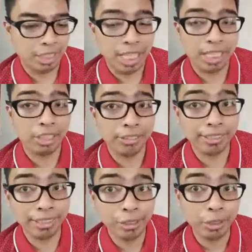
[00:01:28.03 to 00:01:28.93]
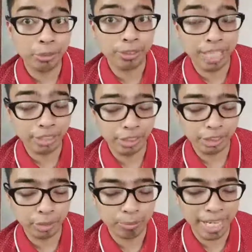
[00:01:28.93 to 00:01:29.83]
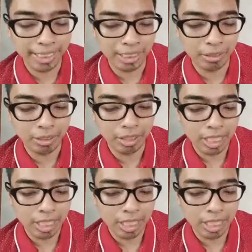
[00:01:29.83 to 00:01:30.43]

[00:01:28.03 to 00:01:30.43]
The results were rather surprising.